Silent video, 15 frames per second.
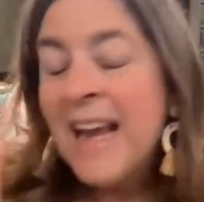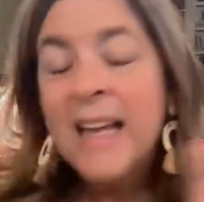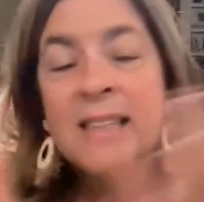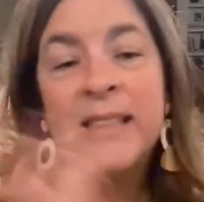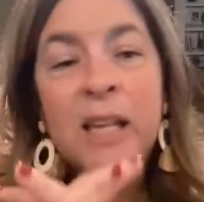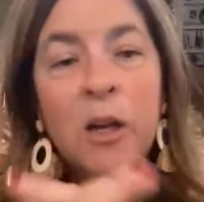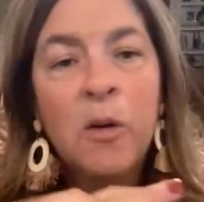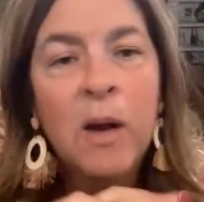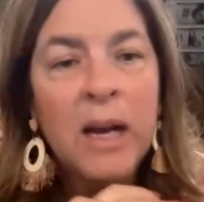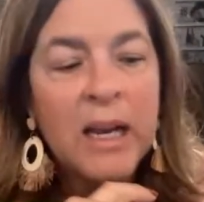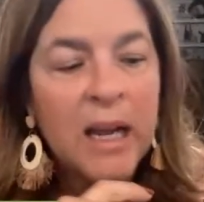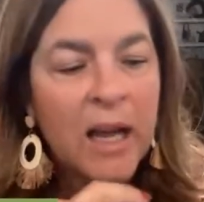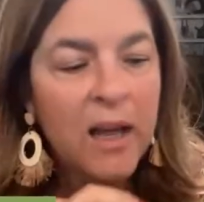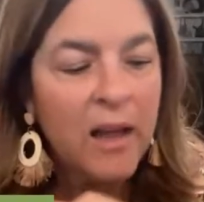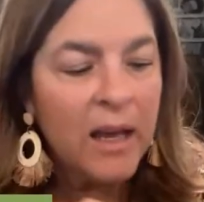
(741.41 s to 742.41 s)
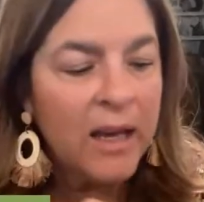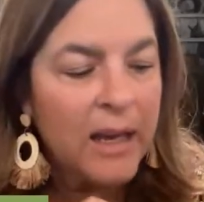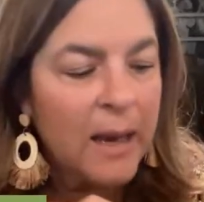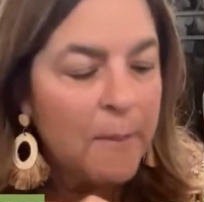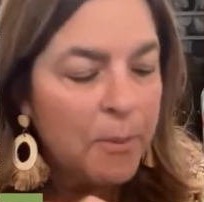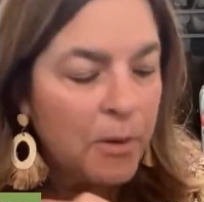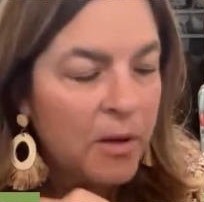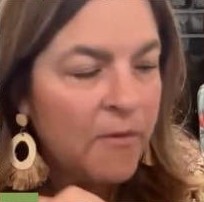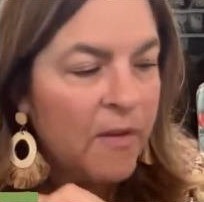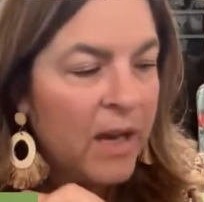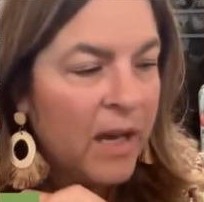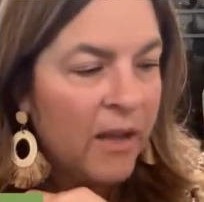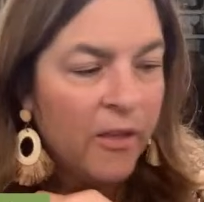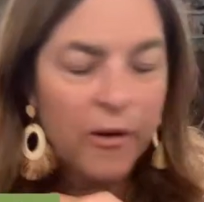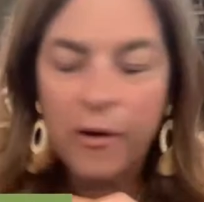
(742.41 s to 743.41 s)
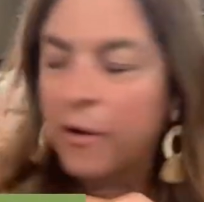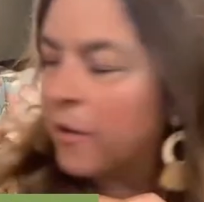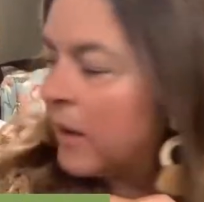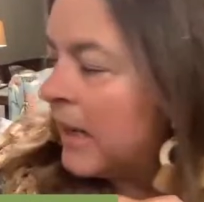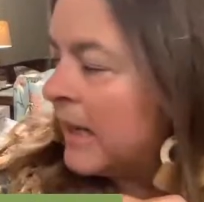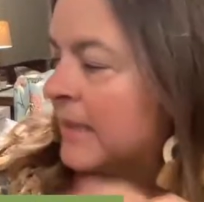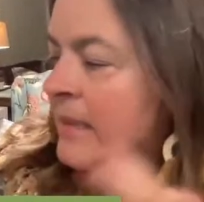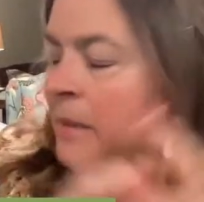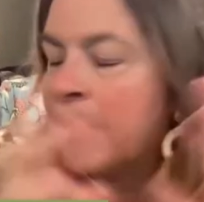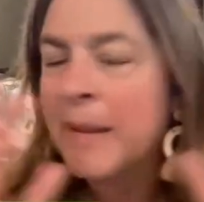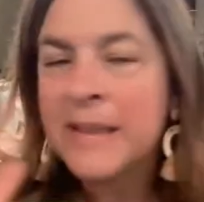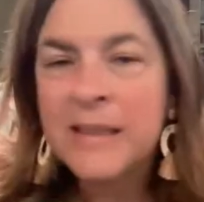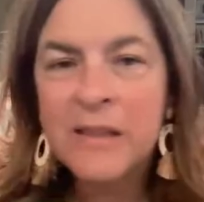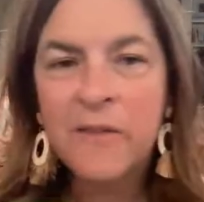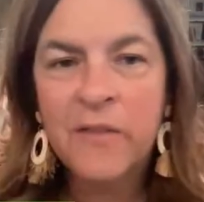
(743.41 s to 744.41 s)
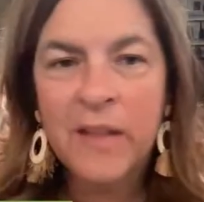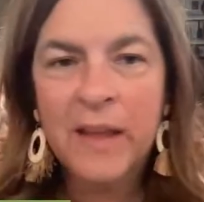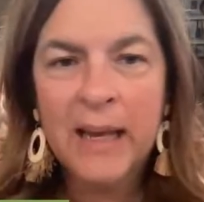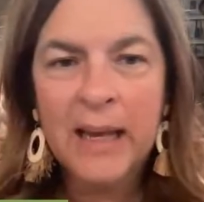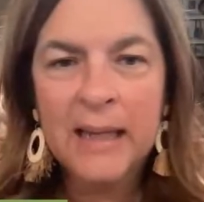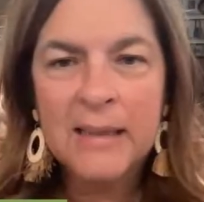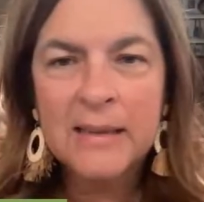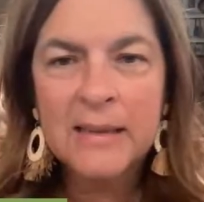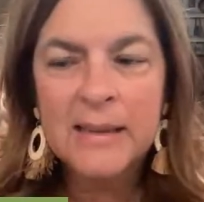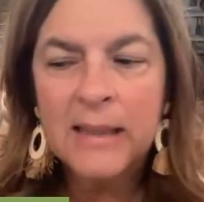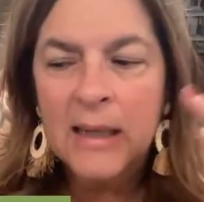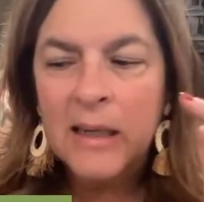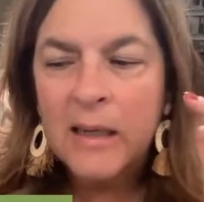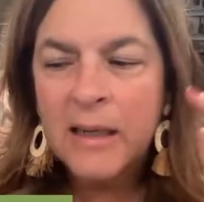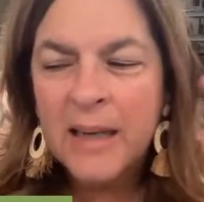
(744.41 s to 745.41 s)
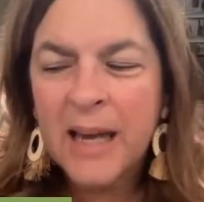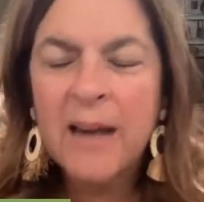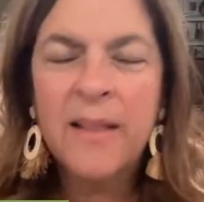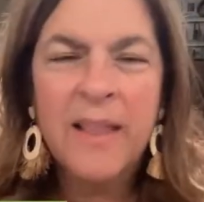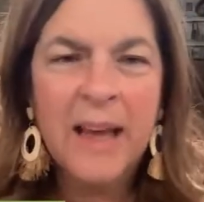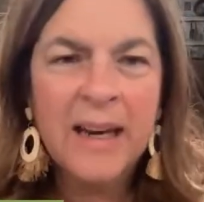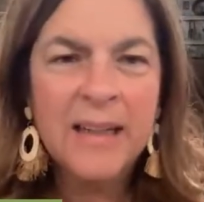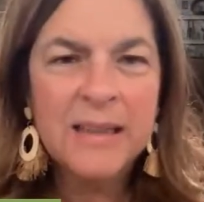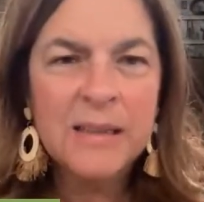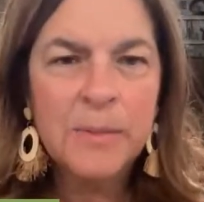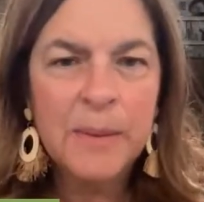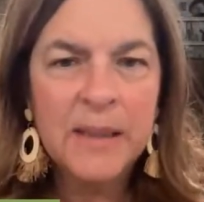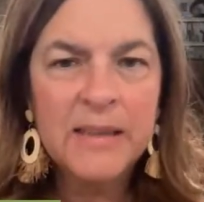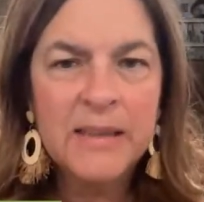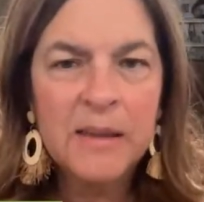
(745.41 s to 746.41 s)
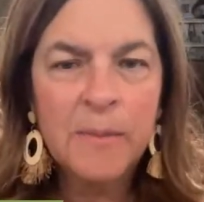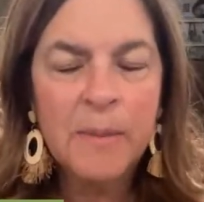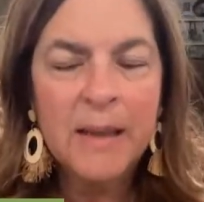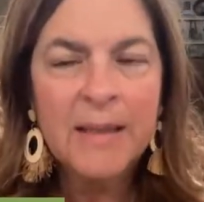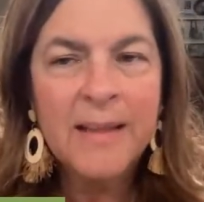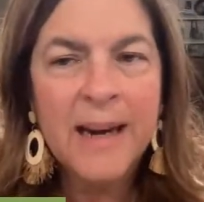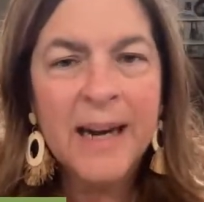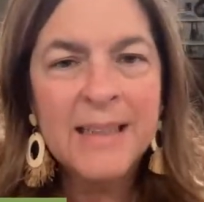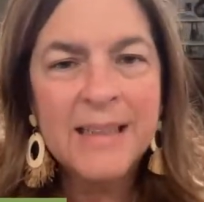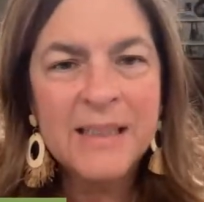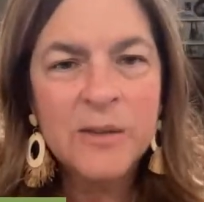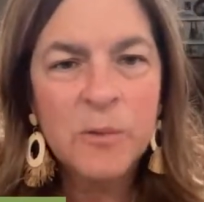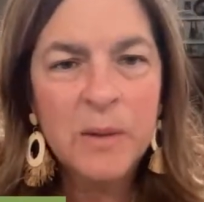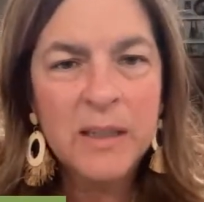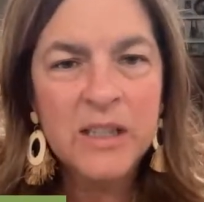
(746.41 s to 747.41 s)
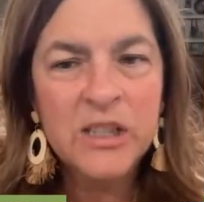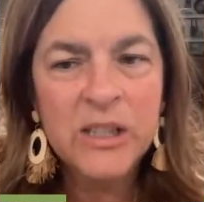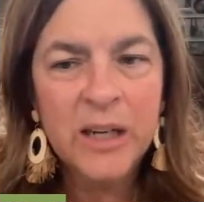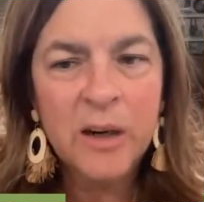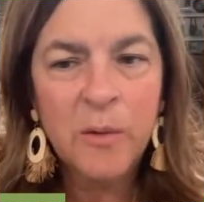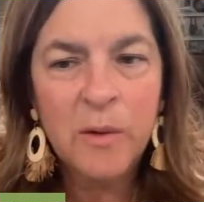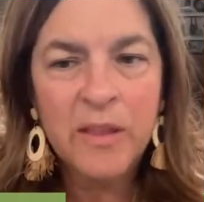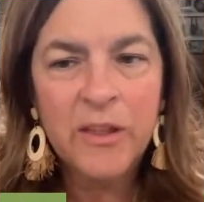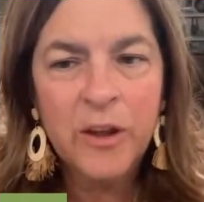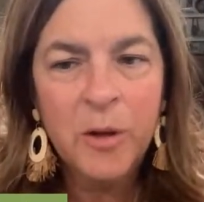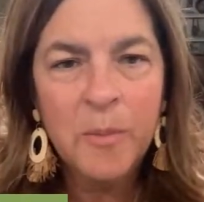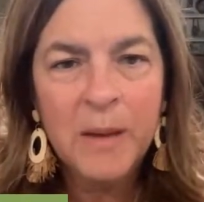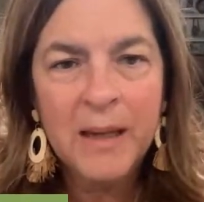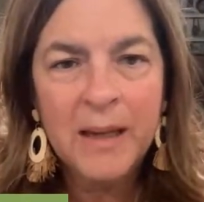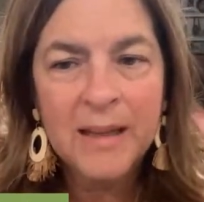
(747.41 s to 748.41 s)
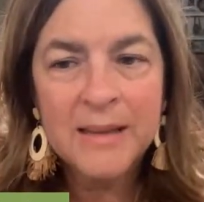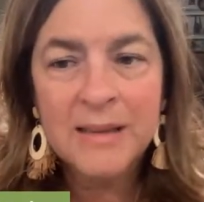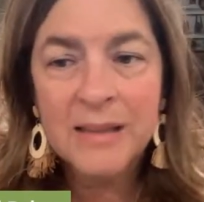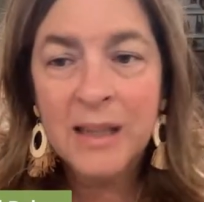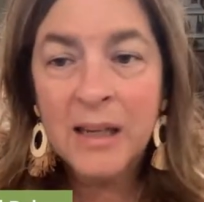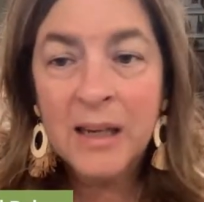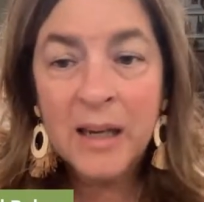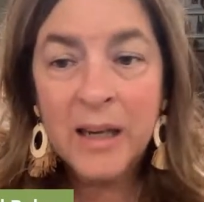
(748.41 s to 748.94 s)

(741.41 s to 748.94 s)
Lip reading: So a couple of other expensive things, not that expensive, but that I just want to share with you because,